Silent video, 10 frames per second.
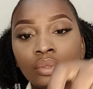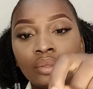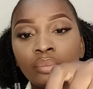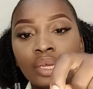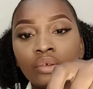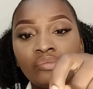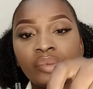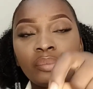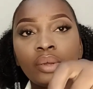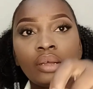the back of
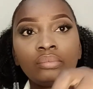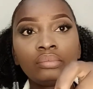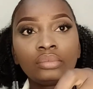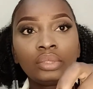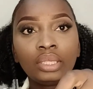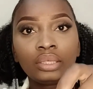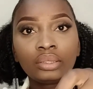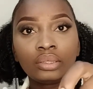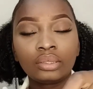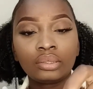my palm like
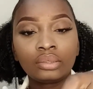this,